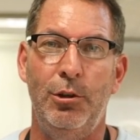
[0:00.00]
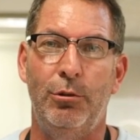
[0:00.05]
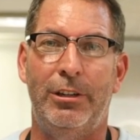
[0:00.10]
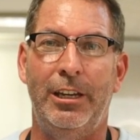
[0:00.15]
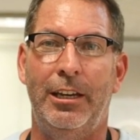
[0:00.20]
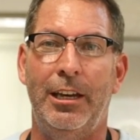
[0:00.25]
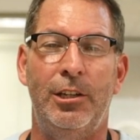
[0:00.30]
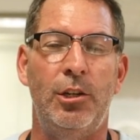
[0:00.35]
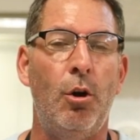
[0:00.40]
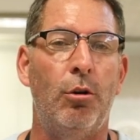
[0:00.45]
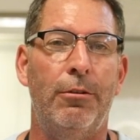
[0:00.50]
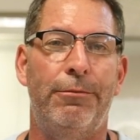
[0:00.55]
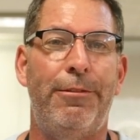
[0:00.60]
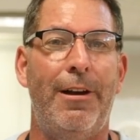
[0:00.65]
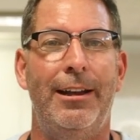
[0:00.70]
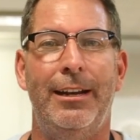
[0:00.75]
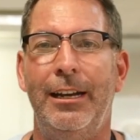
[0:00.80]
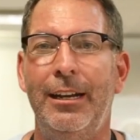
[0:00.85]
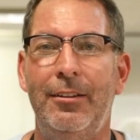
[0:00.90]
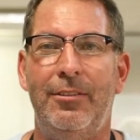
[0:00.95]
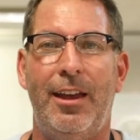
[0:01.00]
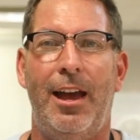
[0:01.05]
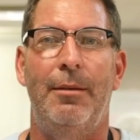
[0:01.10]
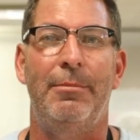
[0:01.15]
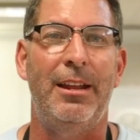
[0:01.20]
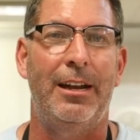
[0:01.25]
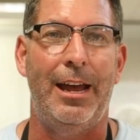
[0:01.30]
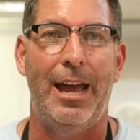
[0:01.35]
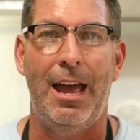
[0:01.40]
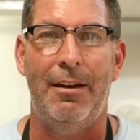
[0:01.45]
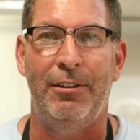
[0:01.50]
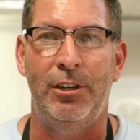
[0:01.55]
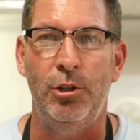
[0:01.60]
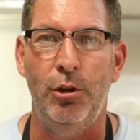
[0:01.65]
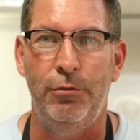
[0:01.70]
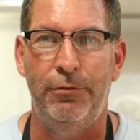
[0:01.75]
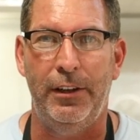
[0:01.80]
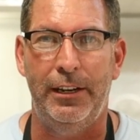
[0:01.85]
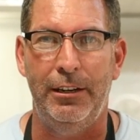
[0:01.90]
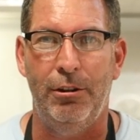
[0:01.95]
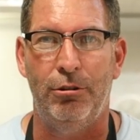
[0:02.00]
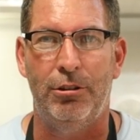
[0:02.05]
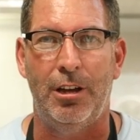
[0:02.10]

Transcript: you can get notified anytime that I have a new video